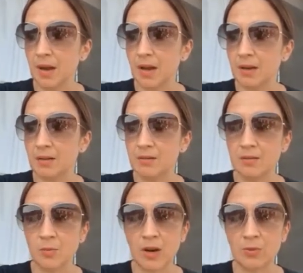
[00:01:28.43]

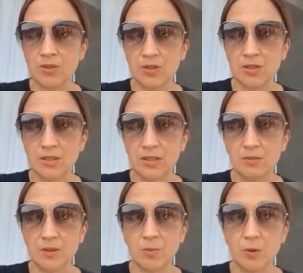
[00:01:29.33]
I was
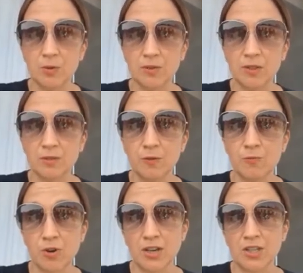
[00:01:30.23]
13 we moved
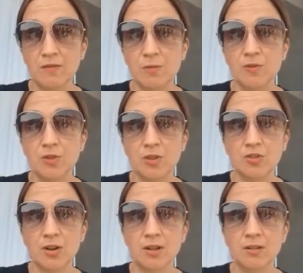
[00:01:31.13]
from Russia, we moved to
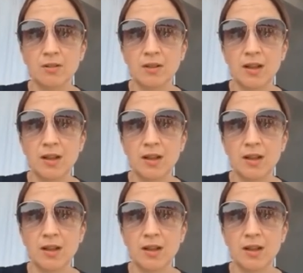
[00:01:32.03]
Israel,